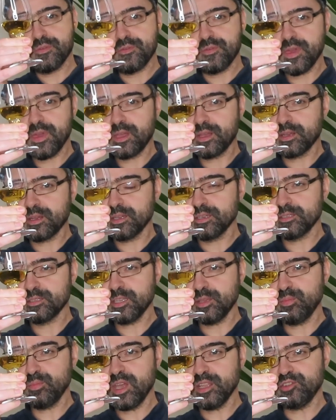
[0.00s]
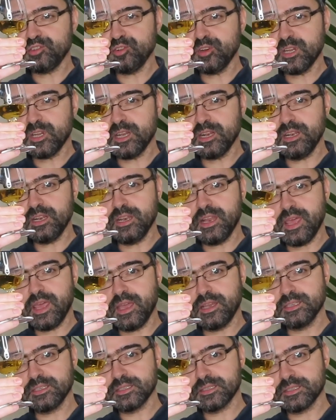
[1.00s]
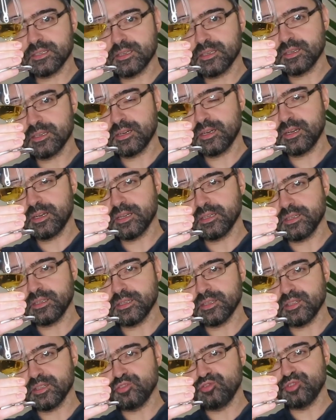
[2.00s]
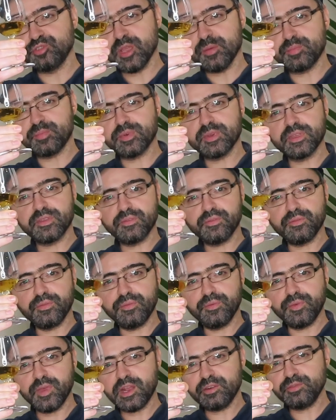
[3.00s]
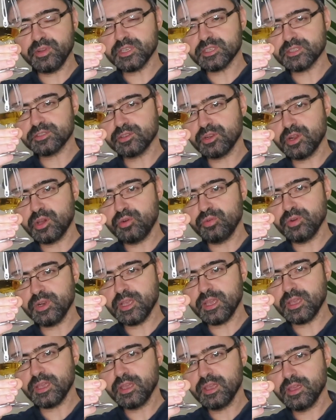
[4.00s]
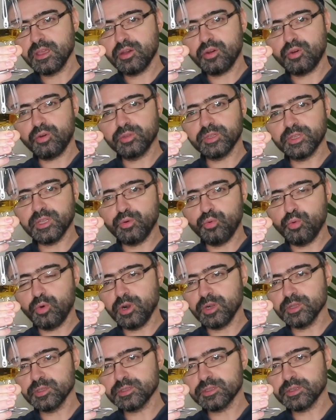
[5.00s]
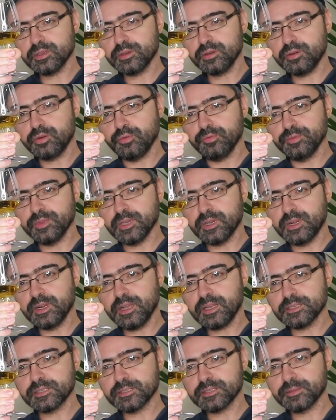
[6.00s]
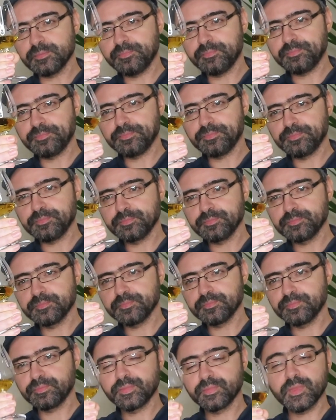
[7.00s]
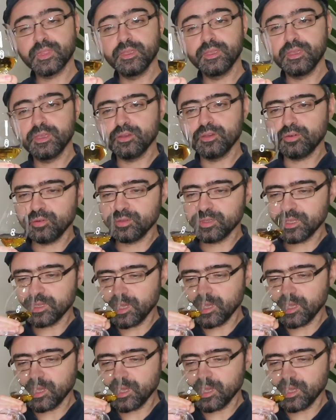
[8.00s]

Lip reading: thick symmetrical legs that drip very slowly on the walls of the glass. On the